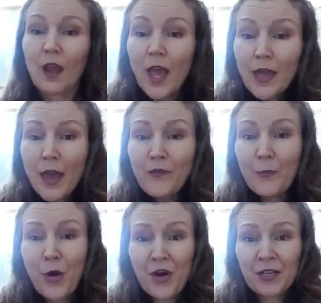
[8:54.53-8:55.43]
hey, have a
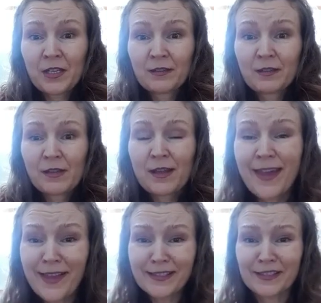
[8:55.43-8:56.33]
party.
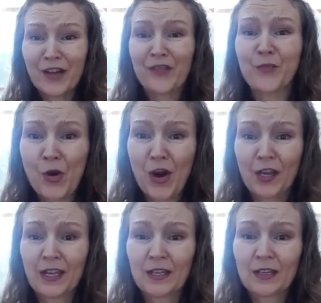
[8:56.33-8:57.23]
Kids love
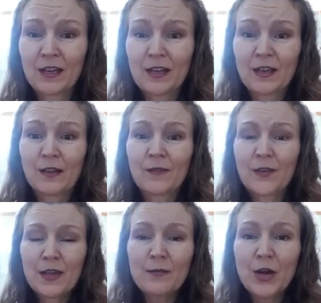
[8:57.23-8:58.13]
party.
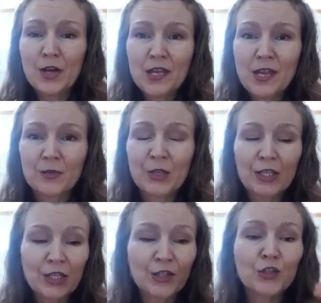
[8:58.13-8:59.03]
Think about again, we
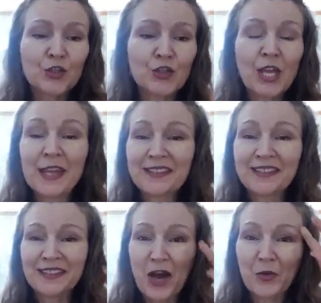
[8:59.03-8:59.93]
are
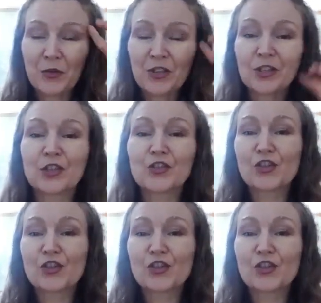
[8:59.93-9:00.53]
entertaining our inner